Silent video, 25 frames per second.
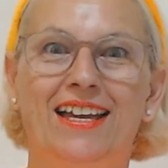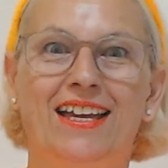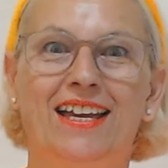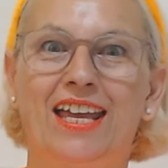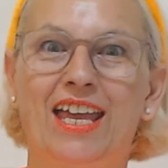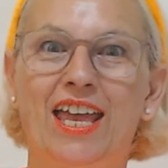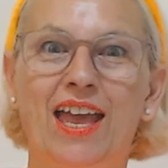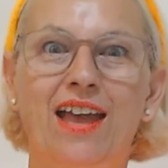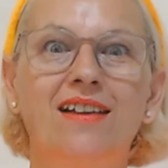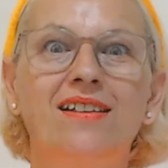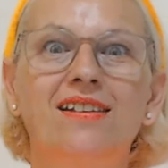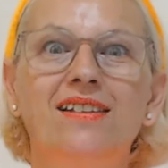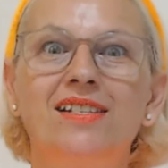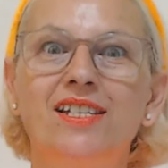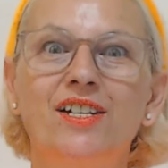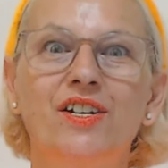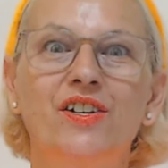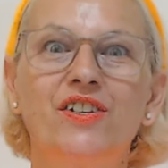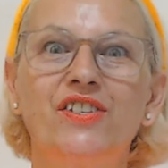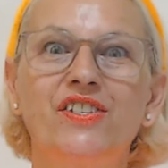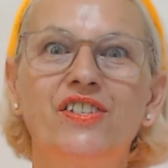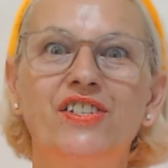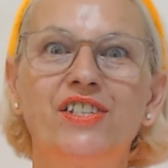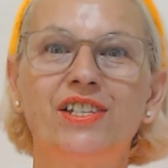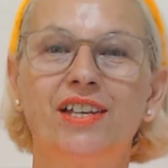
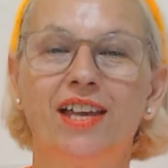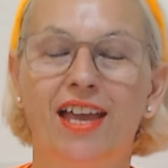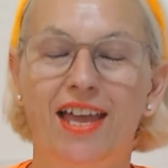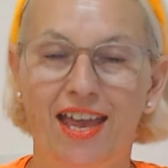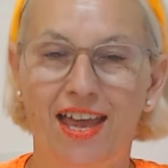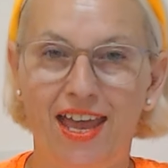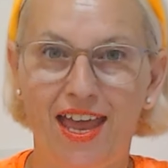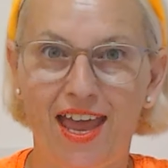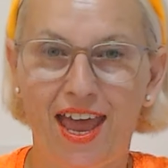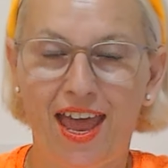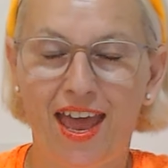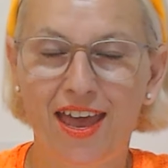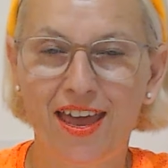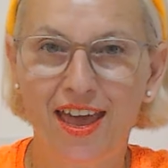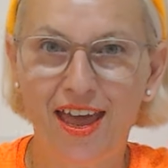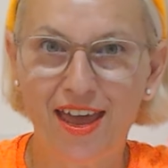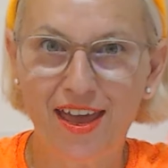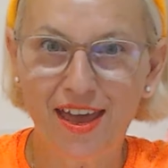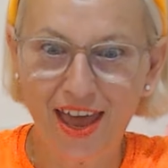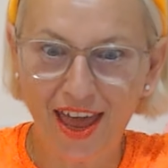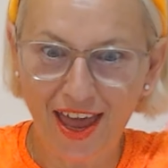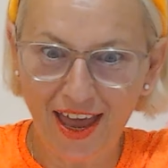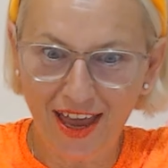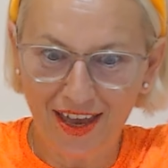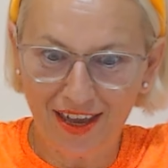Cancers, hey, hey,
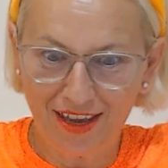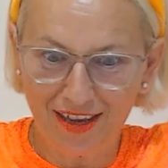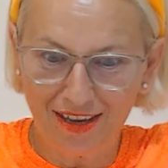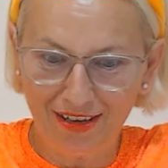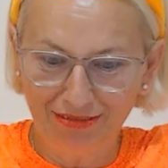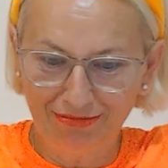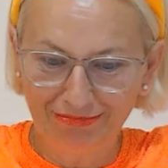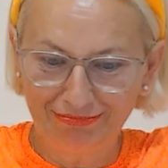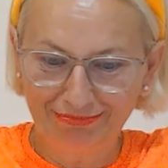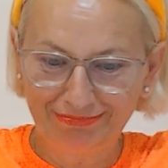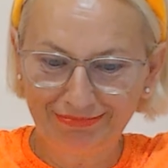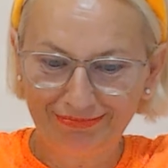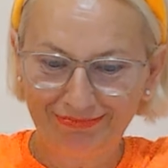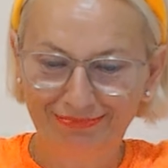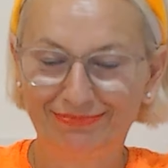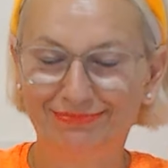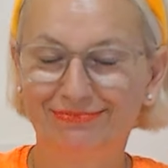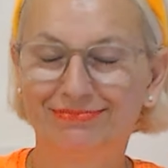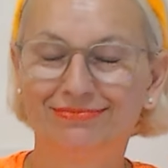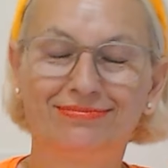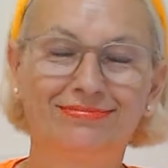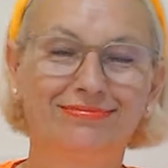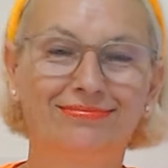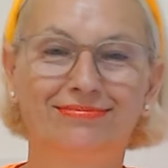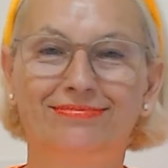hey!
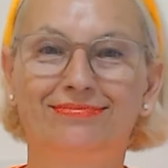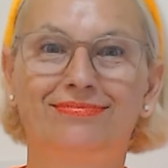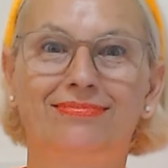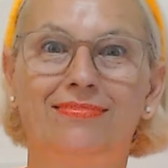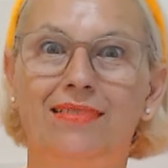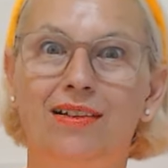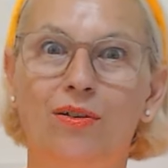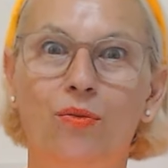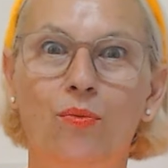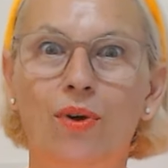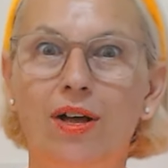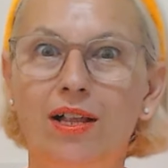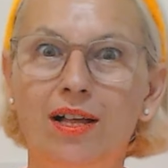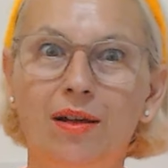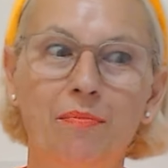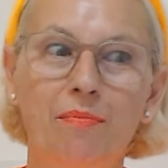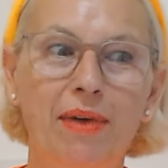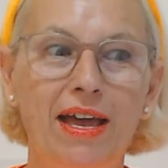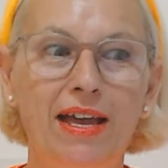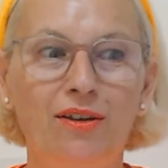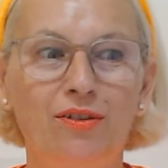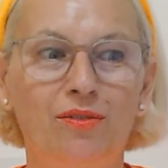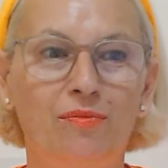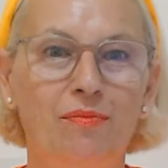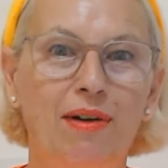Welcome back
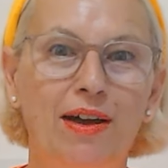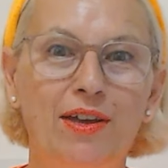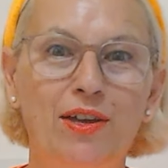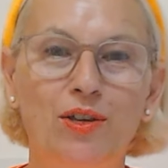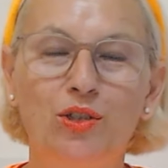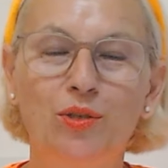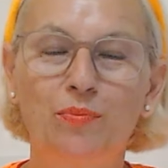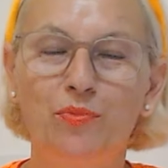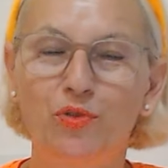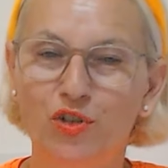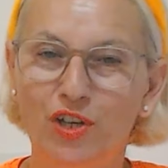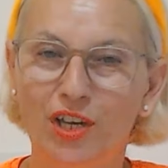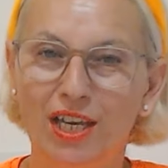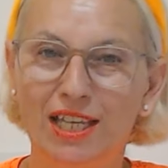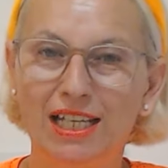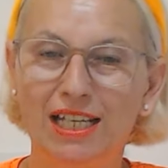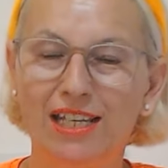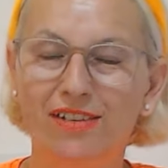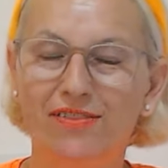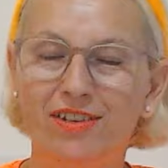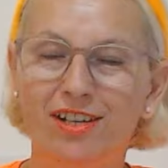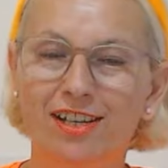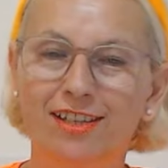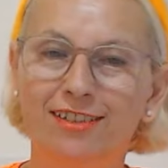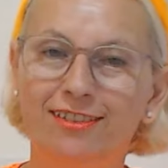on my YouTube channel,
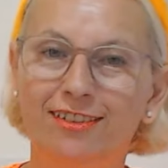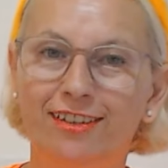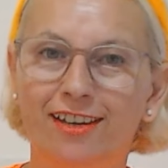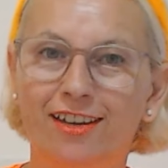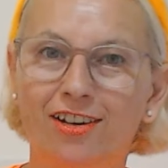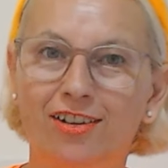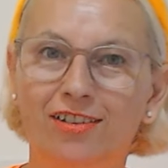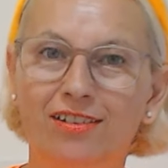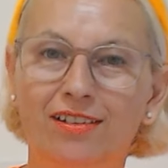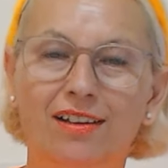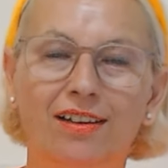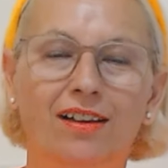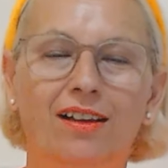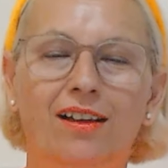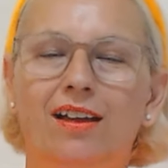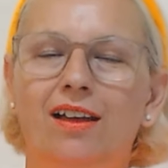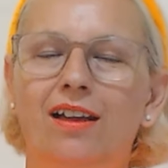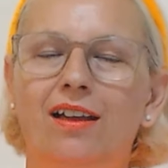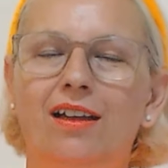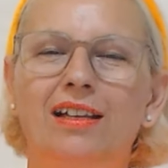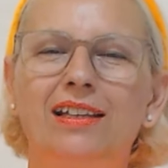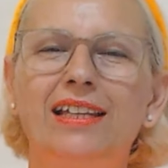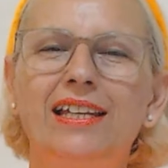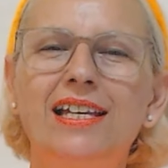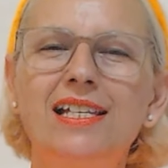Ivana
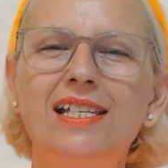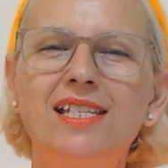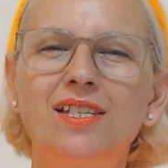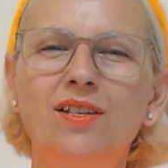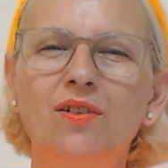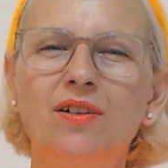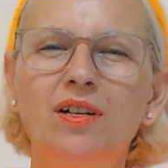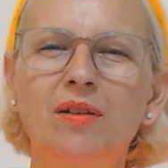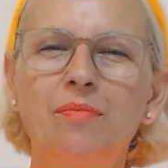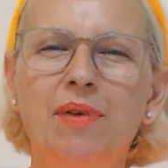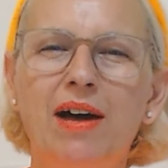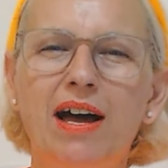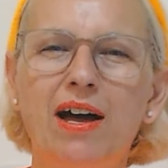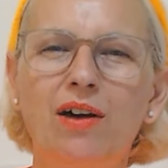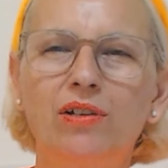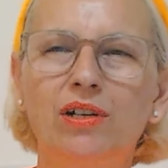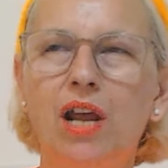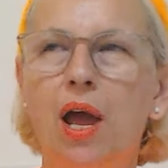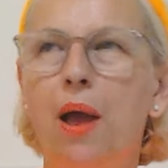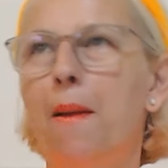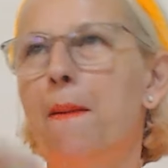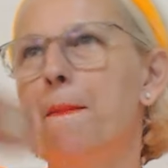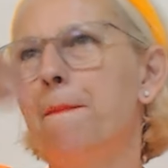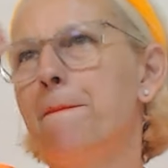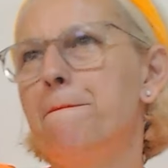Let's talk about
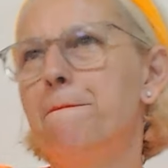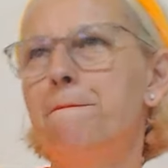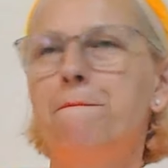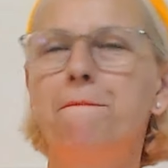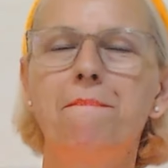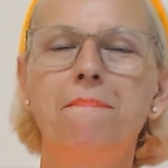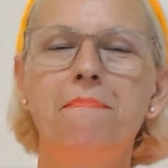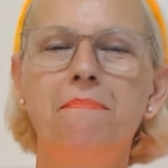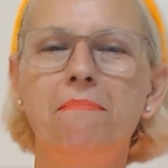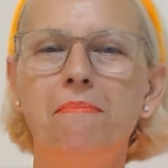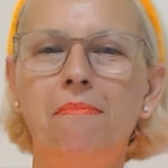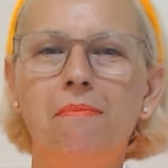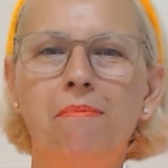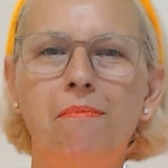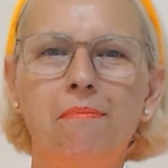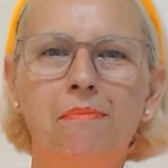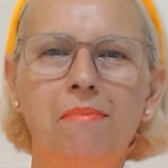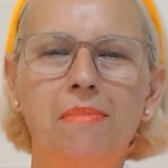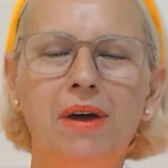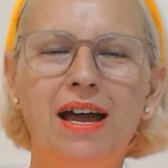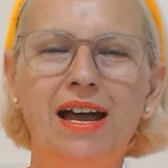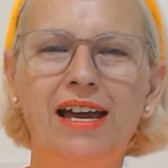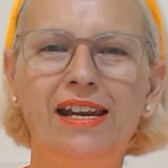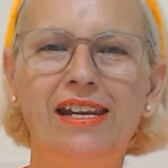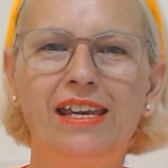
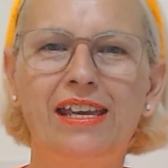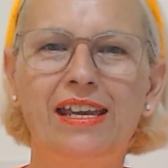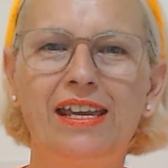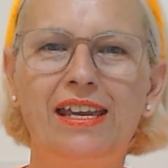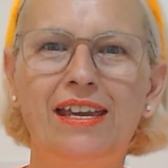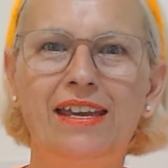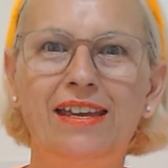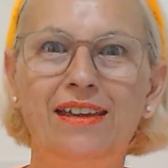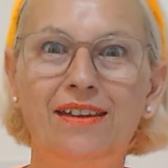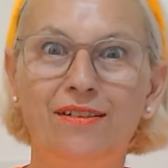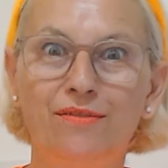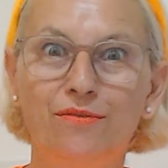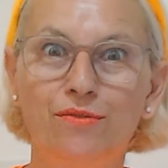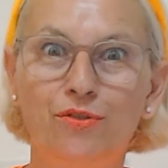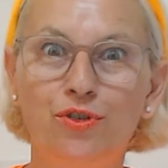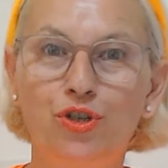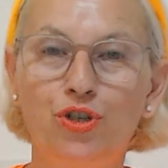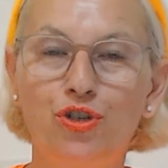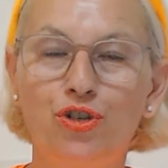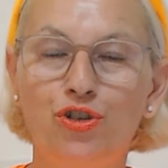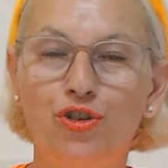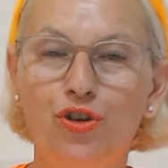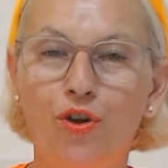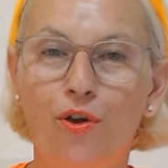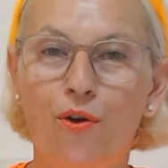money.
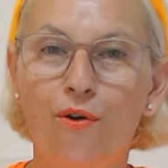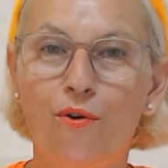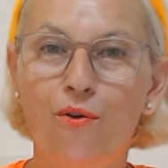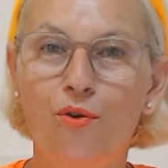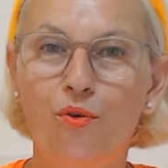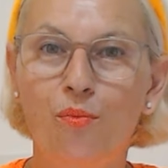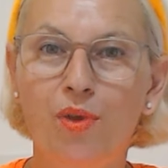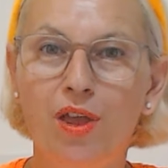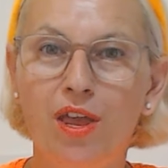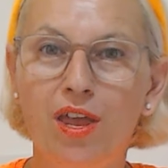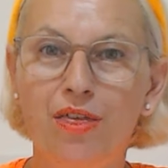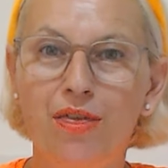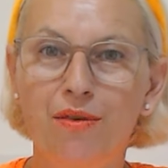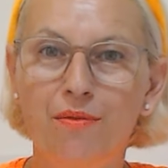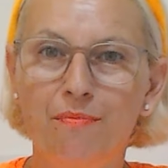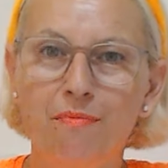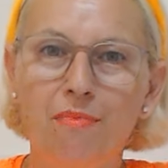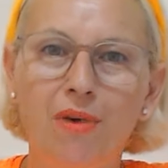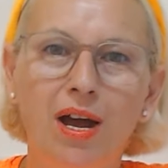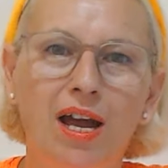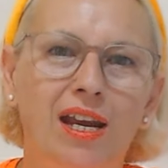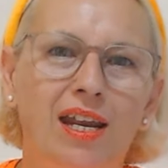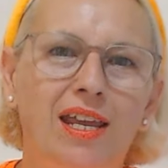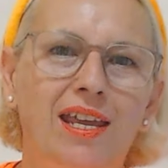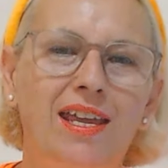Show me the
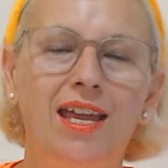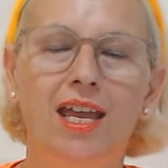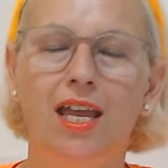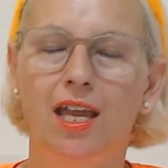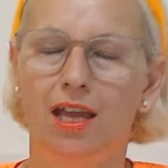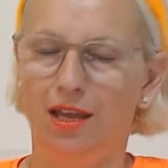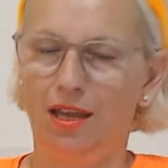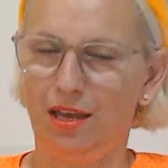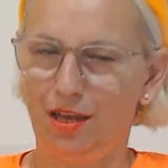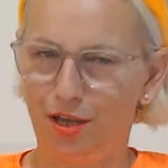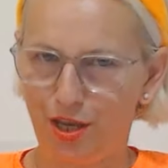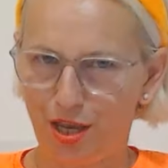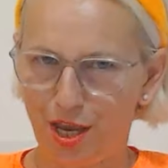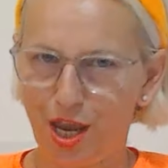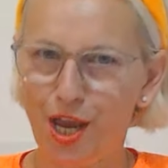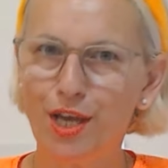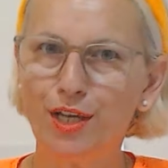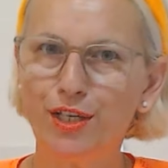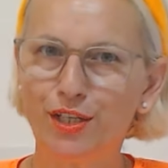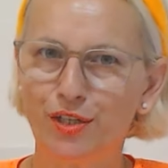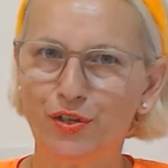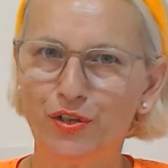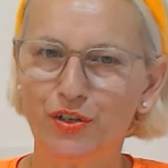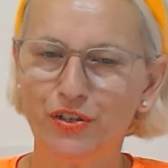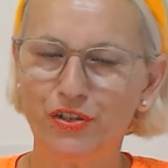money.
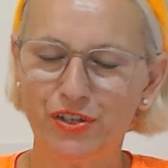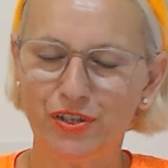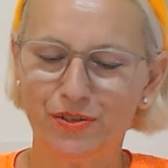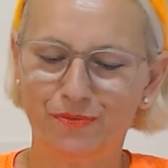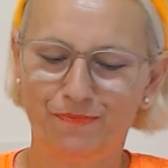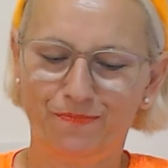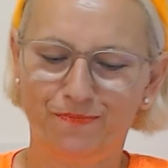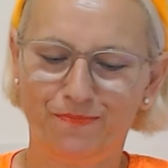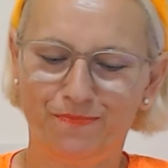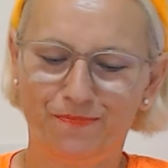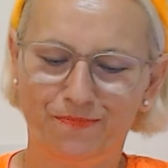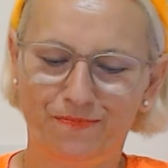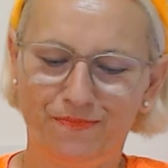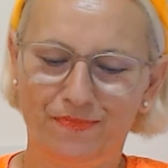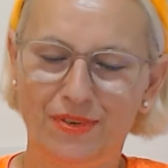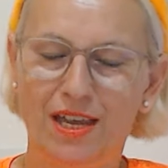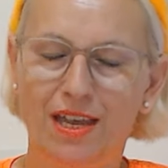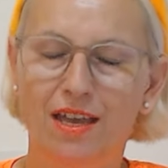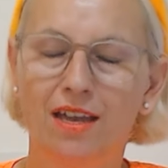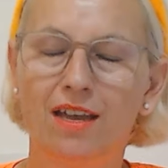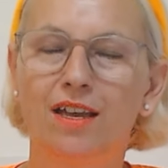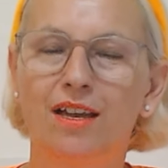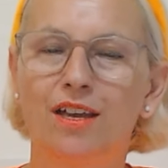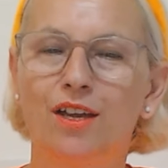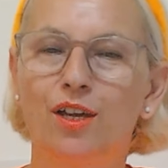Cancers,
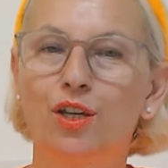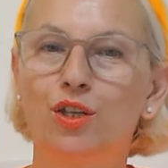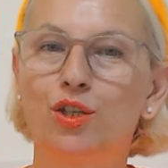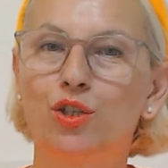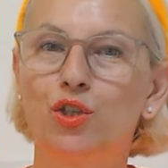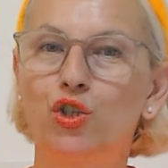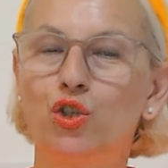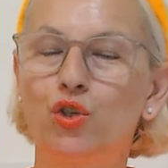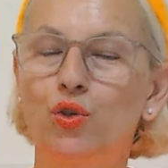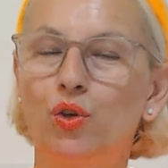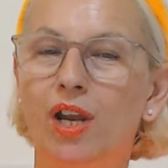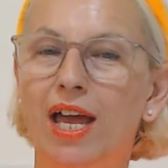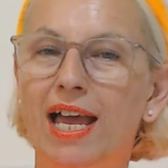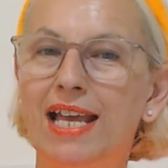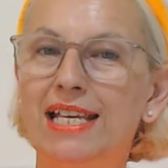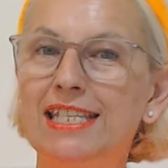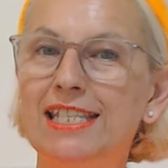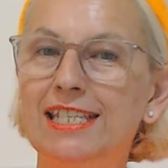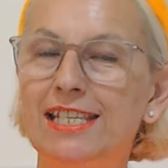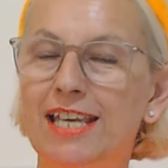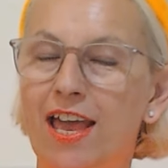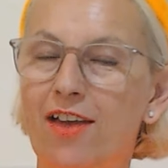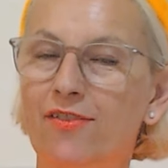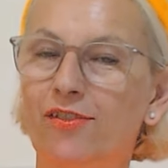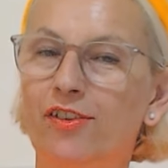July
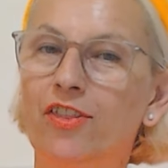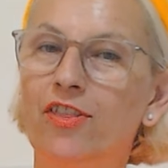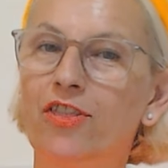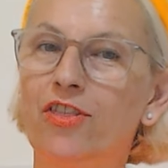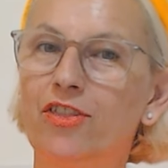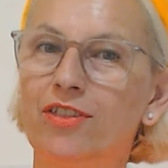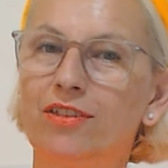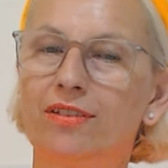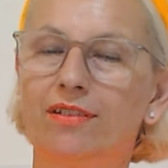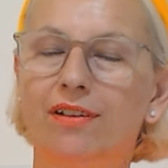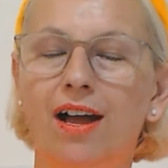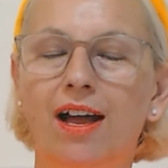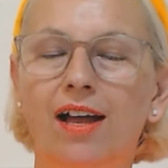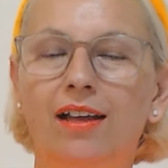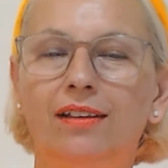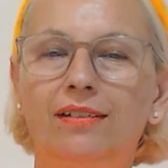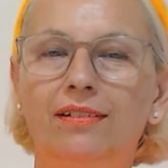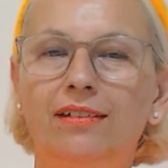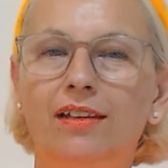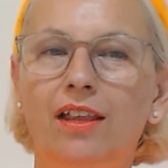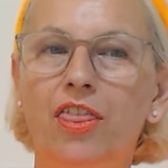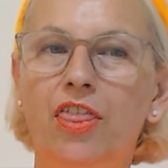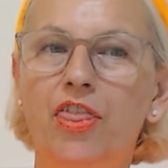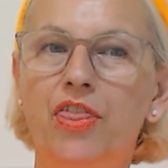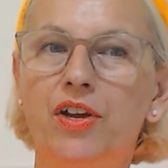7th
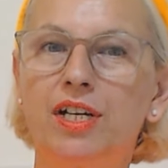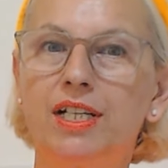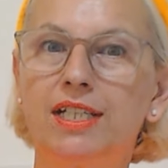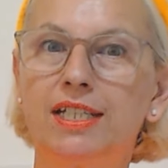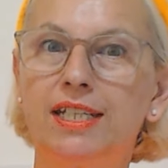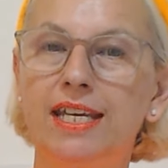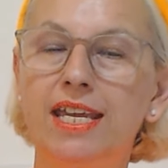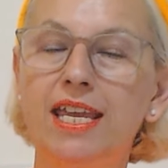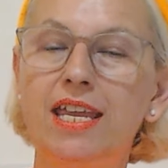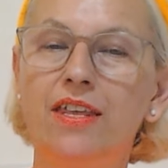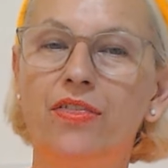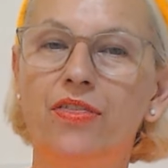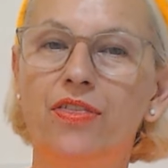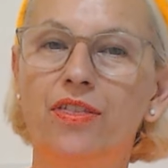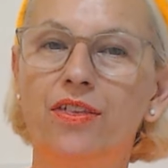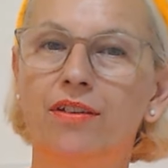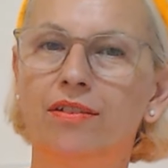until 13th.